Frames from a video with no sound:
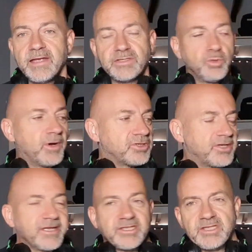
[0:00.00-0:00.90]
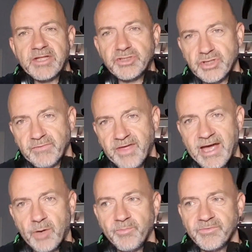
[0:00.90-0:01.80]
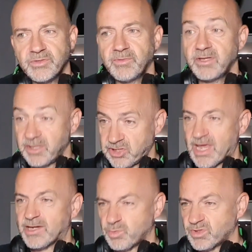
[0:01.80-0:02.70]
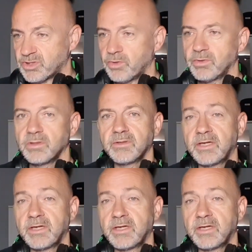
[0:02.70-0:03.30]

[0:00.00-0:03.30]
It's almost an extension of that album to me, this actual song.